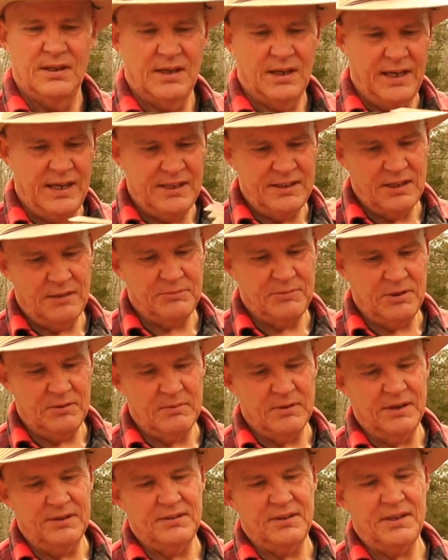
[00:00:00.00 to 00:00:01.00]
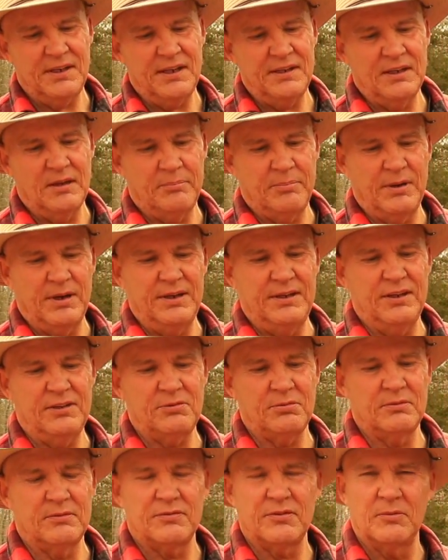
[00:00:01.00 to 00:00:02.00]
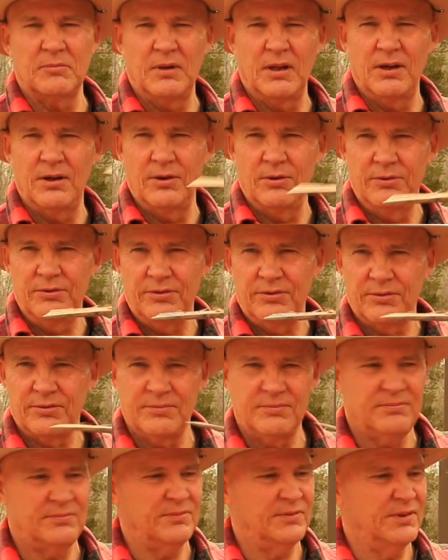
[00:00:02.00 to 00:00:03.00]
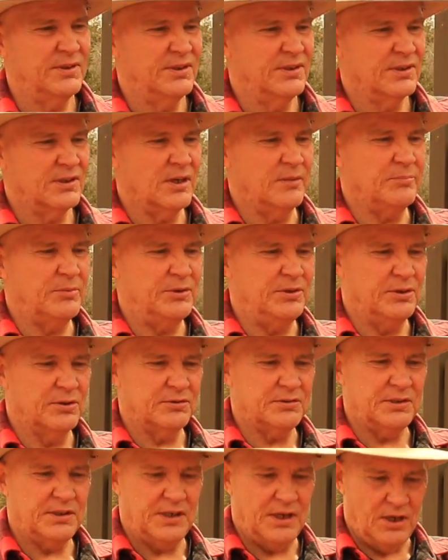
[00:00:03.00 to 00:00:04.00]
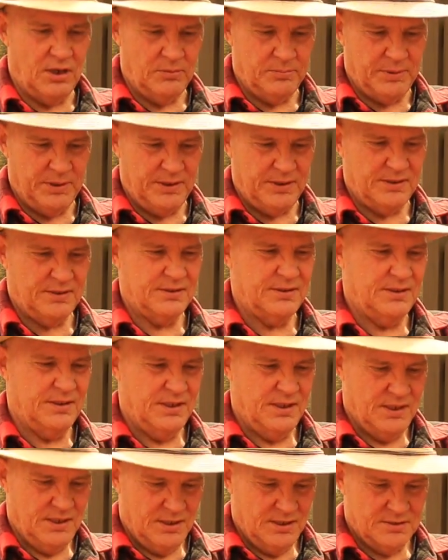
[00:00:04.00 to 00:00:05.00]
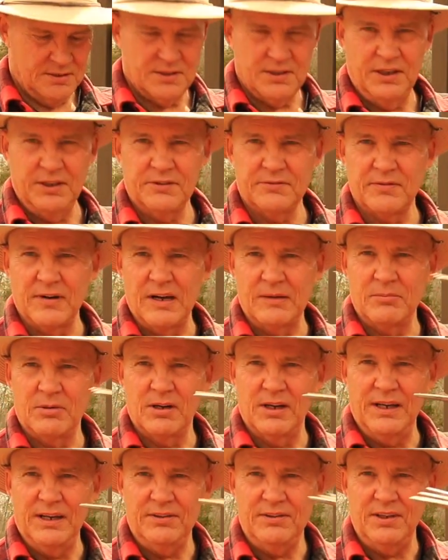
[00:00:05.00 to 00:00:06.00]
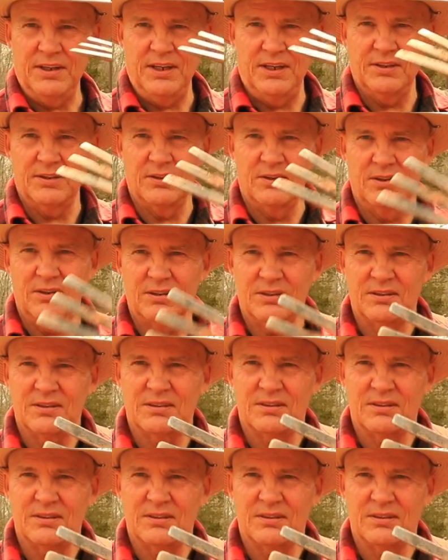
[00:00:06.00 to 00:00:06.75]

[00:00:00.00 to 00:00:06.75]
I did end up buying this one from Lowe's a couple of years ago, but it's a nice fiberglass handle,